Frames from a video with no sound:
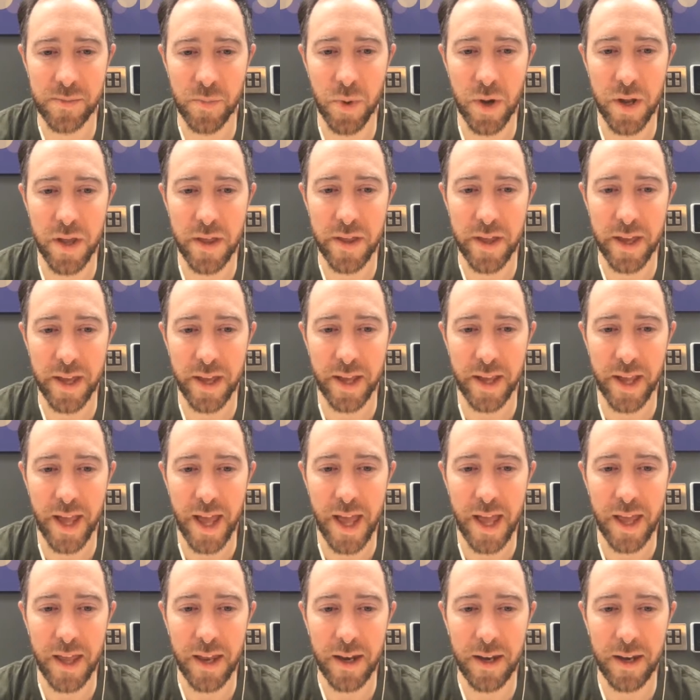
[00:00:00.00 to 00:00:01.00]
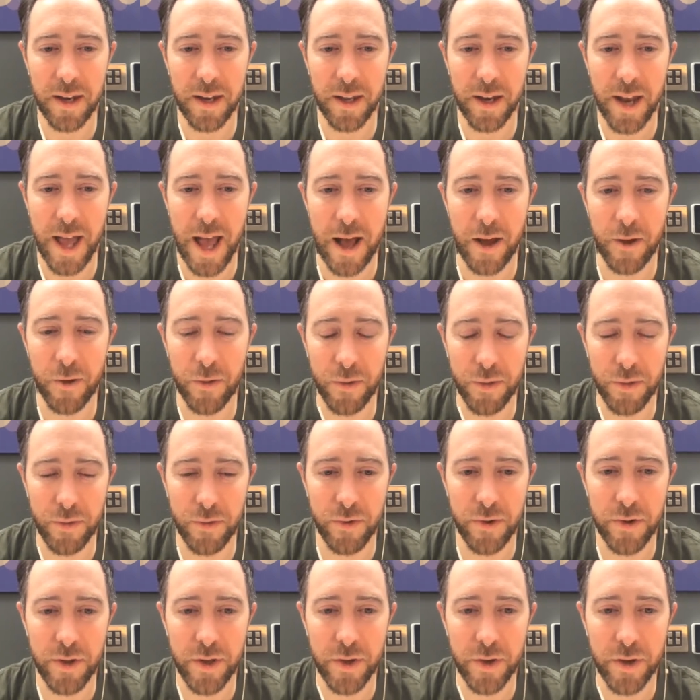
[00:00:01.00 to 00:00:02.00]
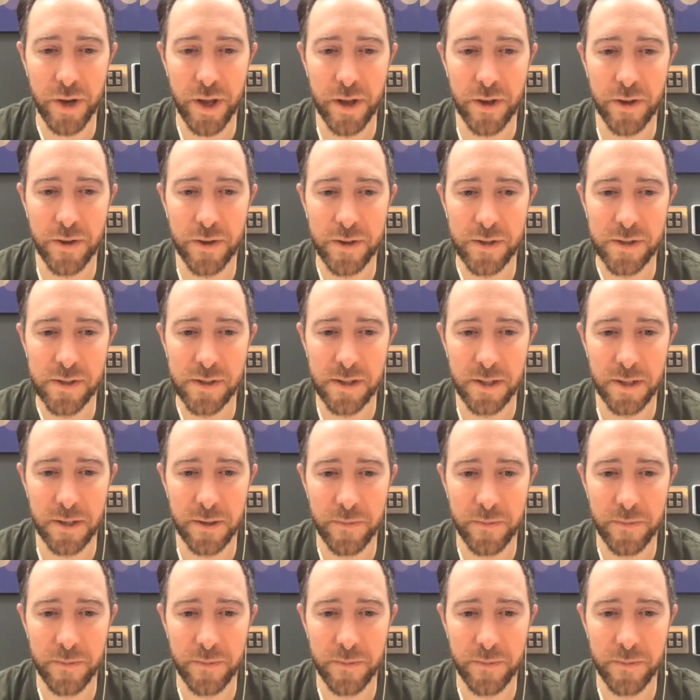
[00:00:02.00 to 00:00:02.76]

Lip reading: breathing in and out through your nose.